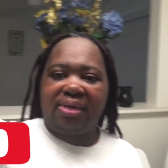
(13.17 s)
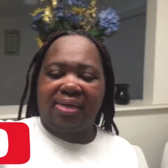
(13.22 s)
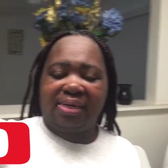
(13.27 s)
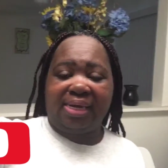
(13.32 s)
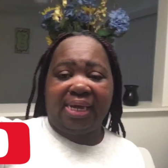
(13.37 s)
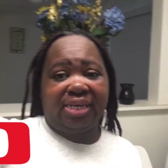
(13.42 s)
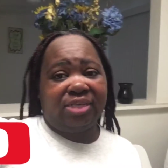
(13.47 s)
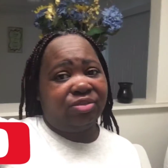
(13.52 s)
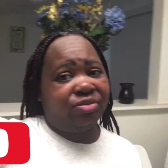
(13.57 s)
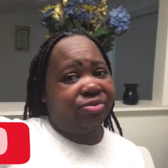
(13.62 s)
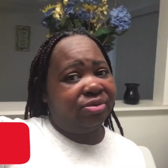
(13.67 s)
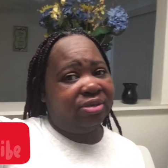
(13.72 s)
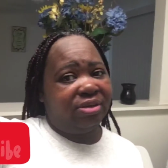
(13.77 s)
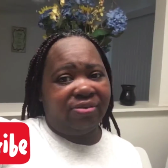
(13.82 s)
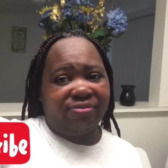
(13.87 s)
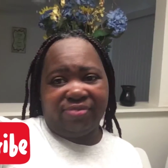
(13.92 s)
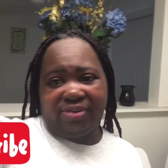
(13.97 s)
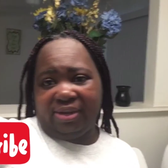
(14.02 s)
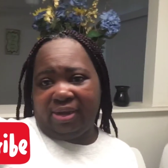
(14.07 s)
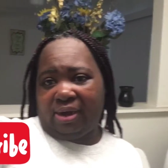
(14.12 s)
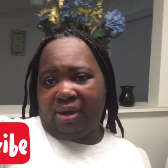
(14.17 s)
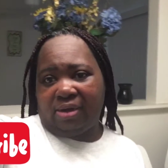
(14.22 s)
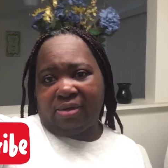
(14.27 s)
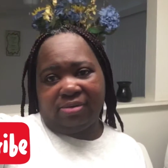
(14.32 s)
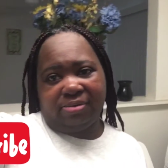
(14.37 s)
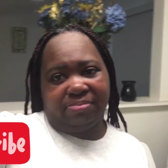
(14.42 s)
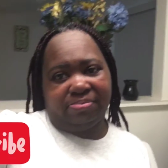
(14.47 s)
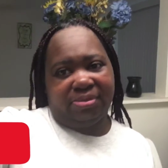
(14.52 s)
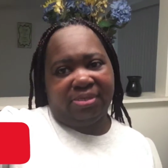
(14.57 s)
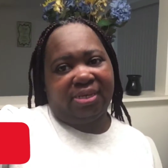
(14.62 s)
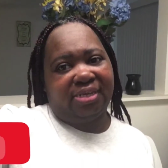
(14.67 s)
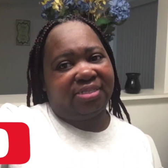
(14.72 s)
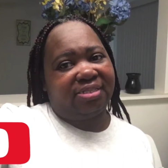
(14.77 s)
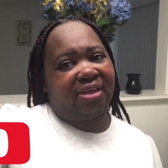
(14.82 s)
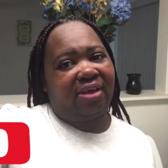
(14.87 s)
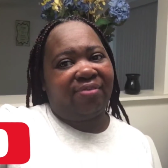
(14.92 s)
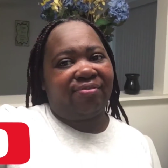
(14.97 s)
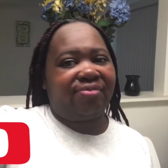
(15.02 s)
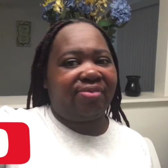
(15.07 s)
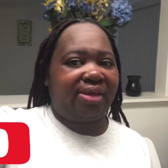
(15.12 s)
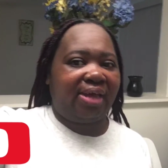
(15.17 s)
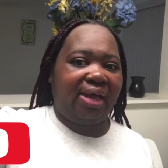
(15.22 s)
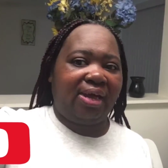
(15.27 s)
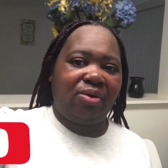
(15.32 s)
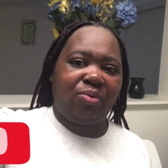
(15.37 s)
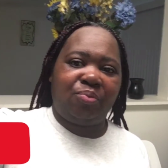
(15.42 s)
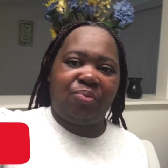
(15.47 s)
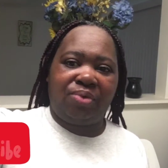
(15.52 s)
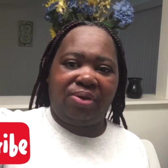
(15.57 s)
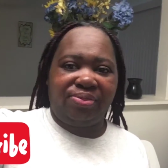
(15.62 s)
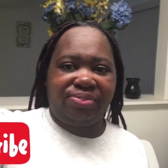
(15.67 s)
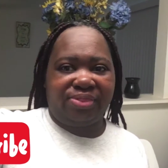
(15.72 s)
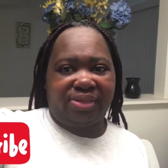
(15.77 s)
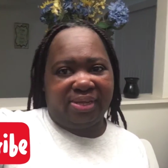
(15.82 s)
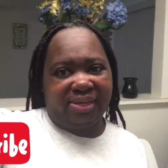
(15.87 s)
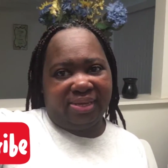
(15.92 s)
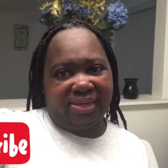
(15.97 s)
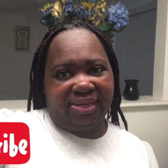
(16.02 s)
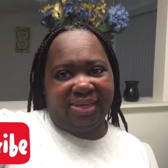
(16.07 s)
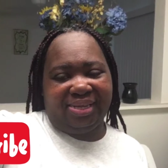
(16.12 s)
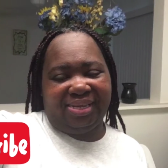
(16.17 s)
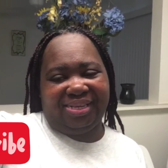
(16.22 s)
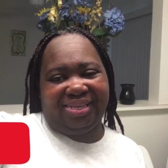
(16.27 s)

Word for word: i gotta do it over y'all because i forgot one thing